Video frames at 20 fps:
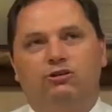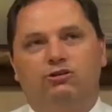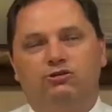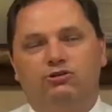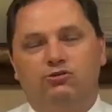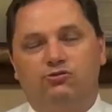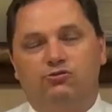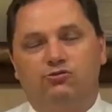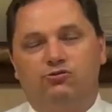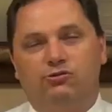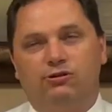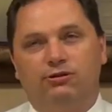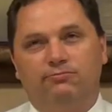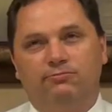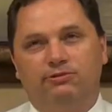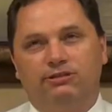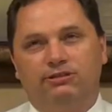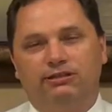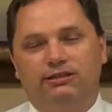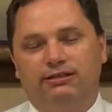So
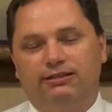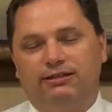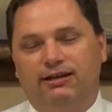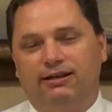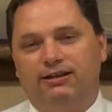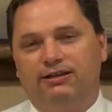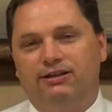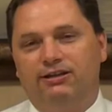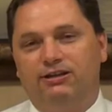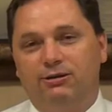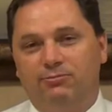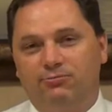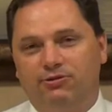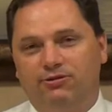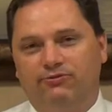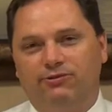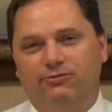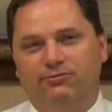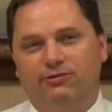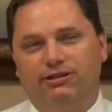I'm sitting on a
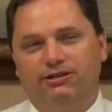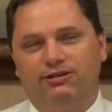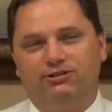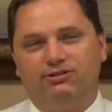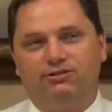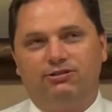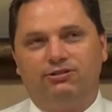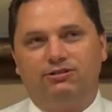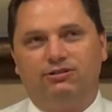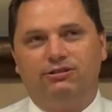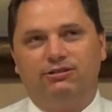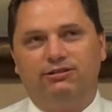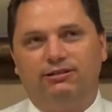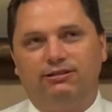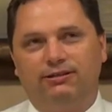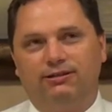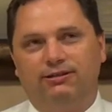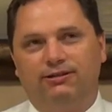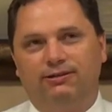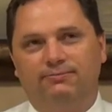number of committees.
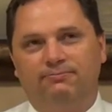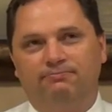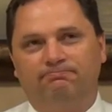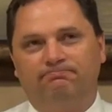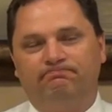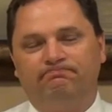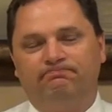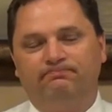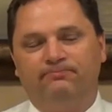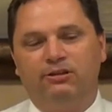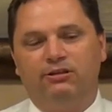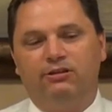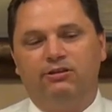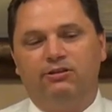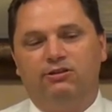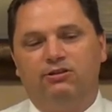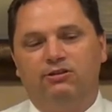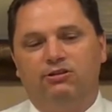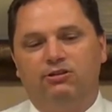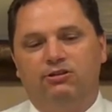
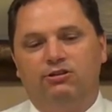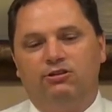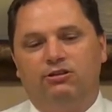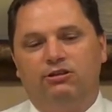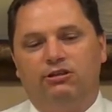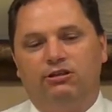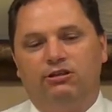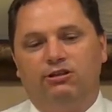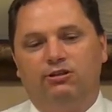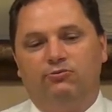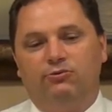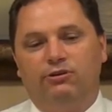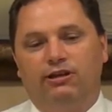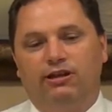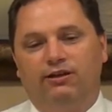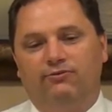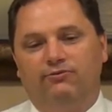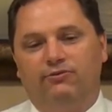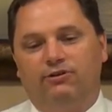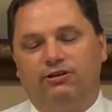We
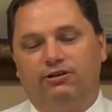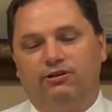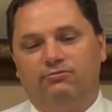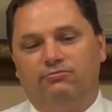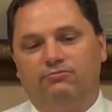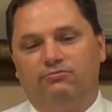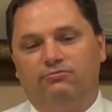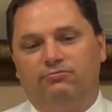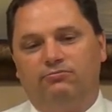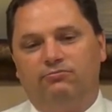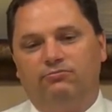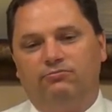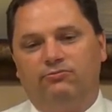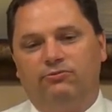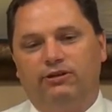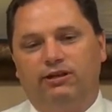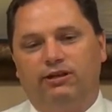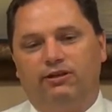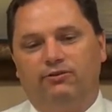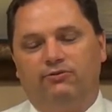have a
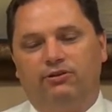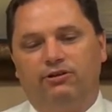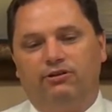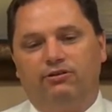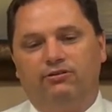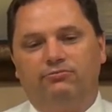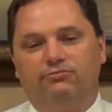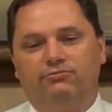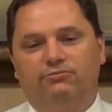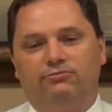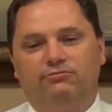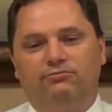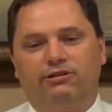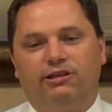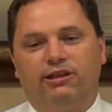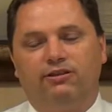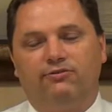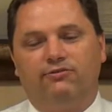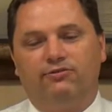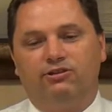
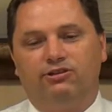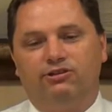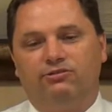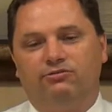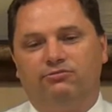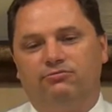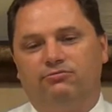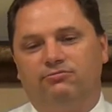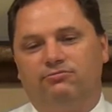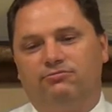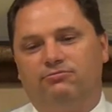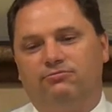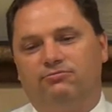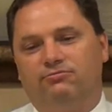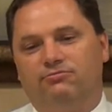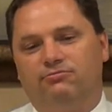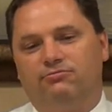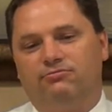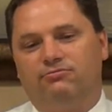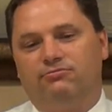kind of a
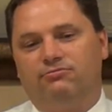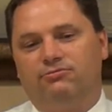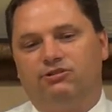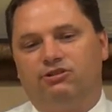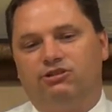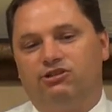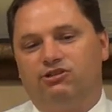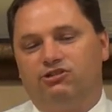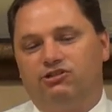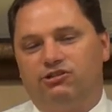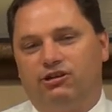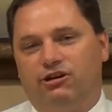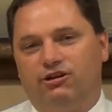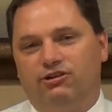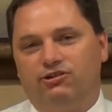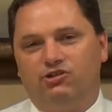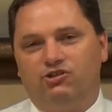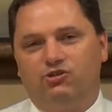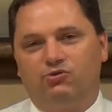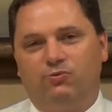
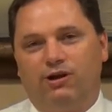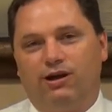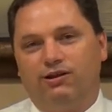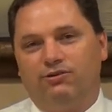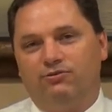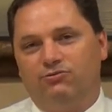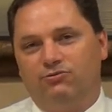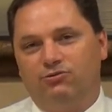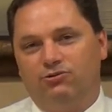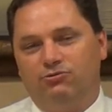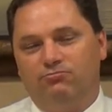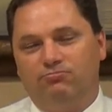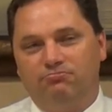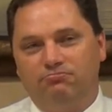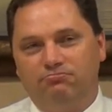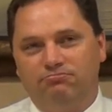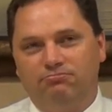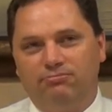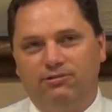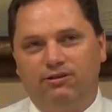discharge SWAT group
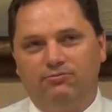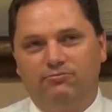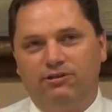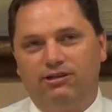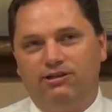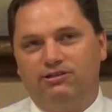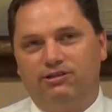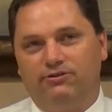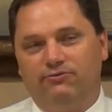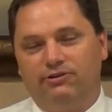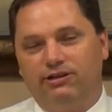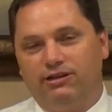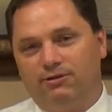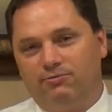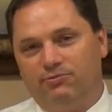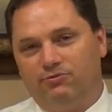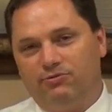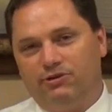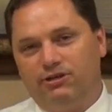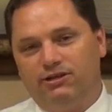that meets every
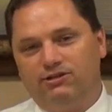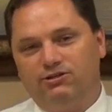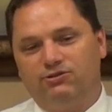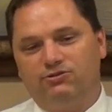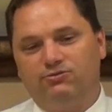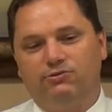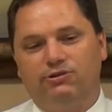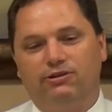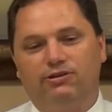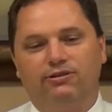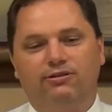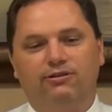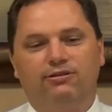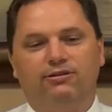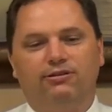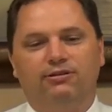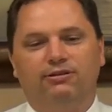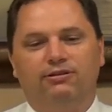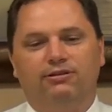couple of weeks with